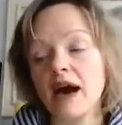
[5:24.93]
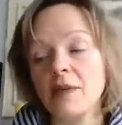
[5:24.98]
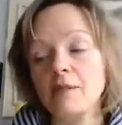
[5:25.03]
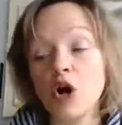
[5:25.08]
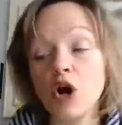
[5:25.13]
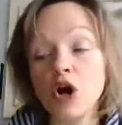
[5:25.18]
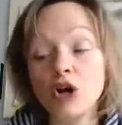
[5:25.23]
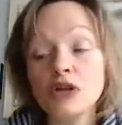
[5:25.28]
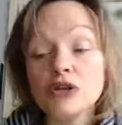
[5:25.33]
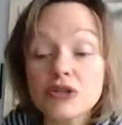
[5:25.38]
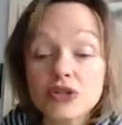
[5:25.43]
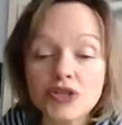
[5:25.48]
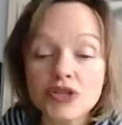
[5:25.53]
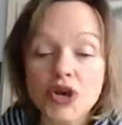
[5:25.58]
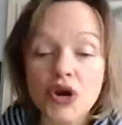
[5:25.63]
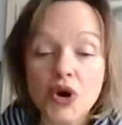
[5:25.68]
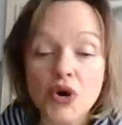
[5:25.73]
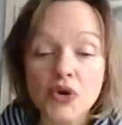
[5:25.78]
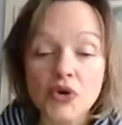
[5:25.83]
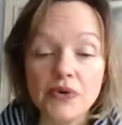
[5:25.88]

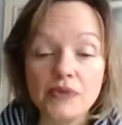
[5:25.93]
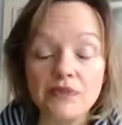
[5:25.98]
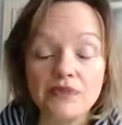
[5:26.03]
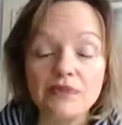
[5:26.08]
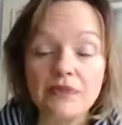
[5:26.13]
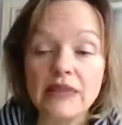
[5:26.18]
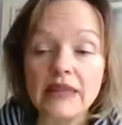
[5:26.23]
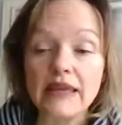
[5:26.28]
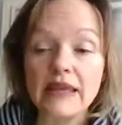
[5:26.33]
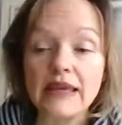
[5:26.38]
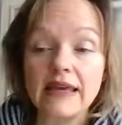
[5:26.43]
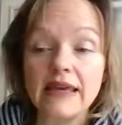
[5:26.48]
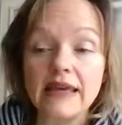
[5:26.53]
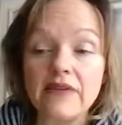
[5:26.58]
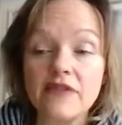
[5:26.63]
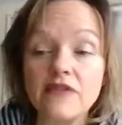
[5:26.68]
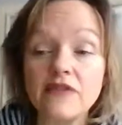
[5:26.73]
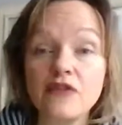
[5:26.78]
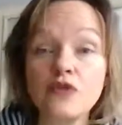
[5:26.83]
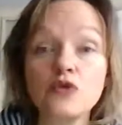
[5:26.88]
Also,
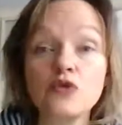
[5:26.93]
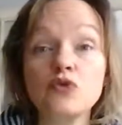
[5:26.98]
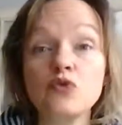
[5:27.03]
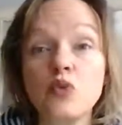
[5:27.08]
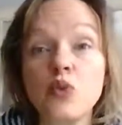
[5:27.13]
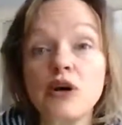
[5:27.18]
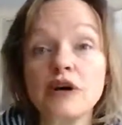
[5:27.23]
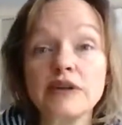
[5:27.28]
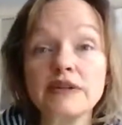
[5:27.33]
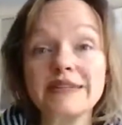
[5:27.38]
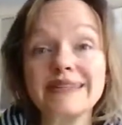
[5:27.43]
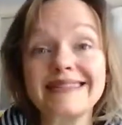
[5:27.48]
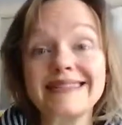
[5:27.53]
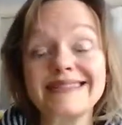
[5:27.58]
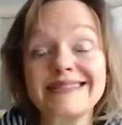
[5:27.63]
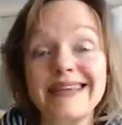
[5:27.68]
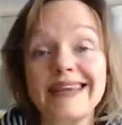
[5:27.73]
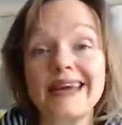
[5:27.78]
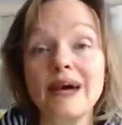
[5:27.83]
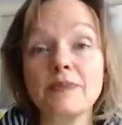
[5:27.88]
food will
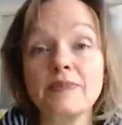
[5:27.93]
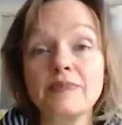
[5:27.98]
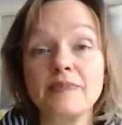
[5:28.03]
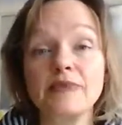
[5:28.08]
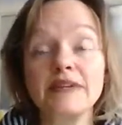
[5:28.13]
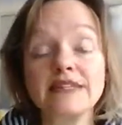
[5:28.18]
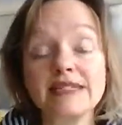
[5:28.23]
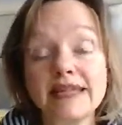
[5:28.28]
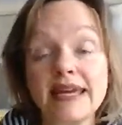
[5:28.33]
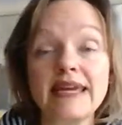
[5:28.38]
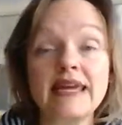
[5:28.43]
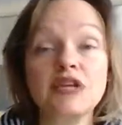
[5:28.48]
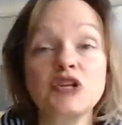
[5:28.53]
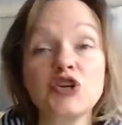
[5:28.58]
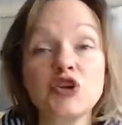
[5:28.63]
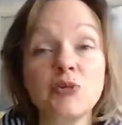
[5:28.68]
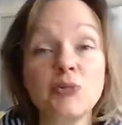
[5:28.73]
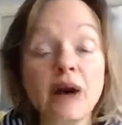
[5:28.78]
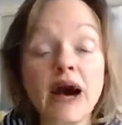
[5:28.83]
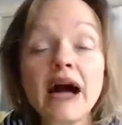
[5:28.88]
stay in
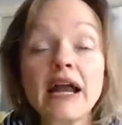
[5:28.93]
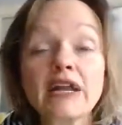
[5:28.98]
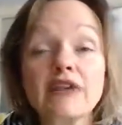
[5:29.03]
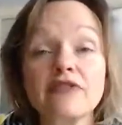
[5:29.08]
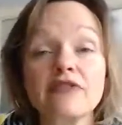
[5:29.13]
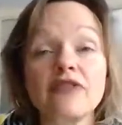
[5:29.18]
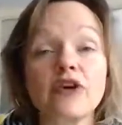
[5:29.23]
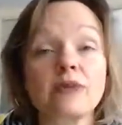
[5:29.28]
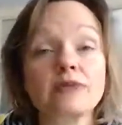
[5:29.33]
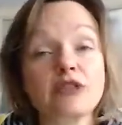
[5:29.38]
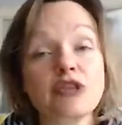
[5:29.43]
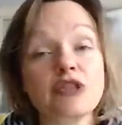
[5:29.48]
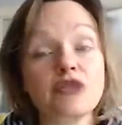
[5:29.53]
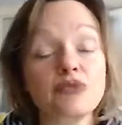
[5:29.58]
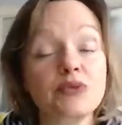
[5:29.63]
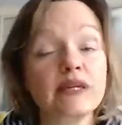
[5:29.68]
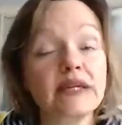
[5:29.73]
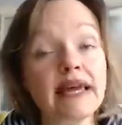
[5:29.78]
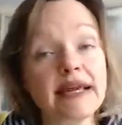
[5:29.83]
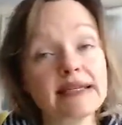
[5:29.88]
your body for up to
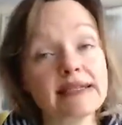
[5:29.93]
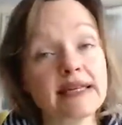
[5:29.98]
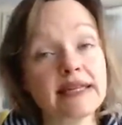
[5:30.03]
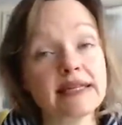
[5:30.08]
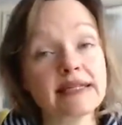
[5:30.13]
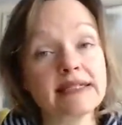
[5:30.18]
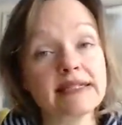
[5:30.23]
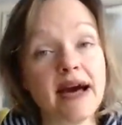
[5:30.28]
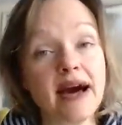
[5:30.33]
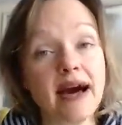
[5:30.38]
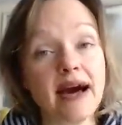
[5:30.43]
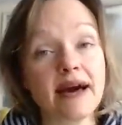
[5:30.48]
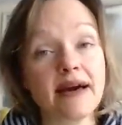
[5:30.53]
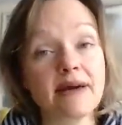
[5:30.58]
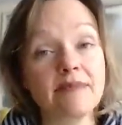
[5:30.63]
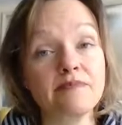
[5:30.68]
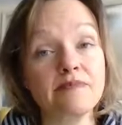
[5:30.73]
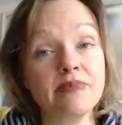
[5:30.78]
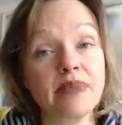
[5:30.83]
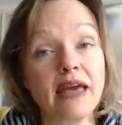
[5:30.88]
3 days at a
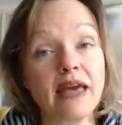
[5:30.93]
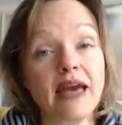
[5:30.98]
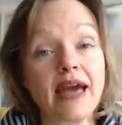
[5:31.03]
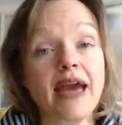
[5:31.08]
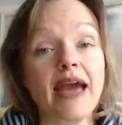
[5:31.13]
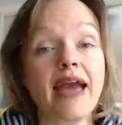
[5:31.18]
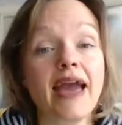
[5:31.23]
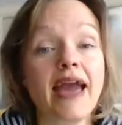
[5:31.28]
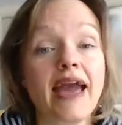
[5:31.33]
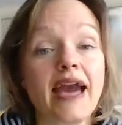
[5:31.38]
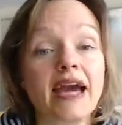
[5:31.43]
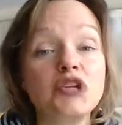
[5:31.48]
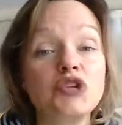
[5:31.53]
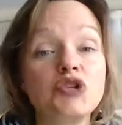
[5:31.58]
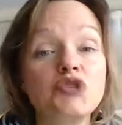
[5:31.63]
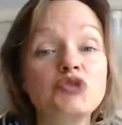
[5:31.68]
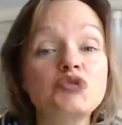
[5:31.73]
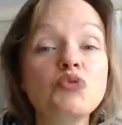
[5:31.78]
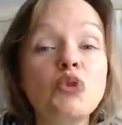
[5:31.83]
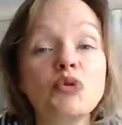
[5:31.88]
time, and
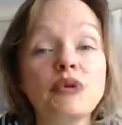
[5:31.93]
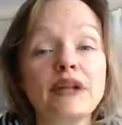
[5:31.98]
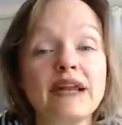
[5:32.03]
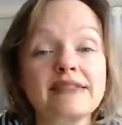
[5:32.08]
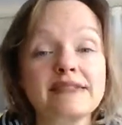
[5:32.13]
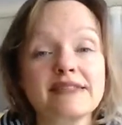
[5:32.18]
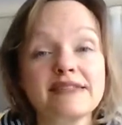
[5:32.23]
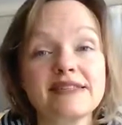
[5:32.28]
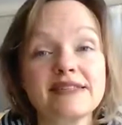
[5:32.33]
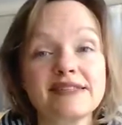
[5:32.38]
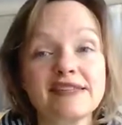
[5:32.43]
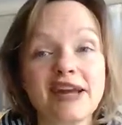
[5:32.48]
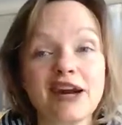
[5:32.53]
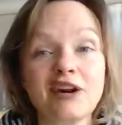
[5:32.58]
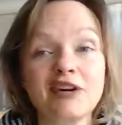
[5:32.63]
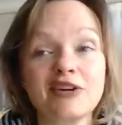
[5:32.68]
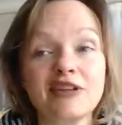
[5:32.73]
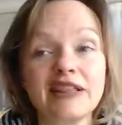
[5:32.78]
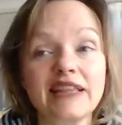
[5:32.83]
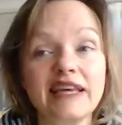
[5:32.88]
you won't
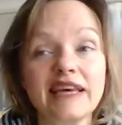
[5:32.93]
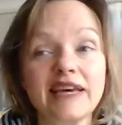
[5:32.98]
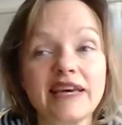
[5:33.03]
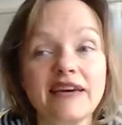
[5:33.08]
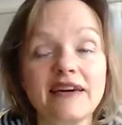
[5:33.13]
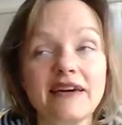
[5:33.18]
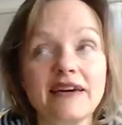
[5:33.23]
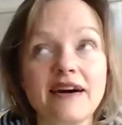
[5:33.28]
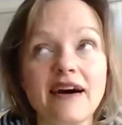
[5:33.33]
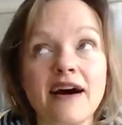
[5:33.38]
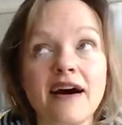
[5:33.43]
necessarily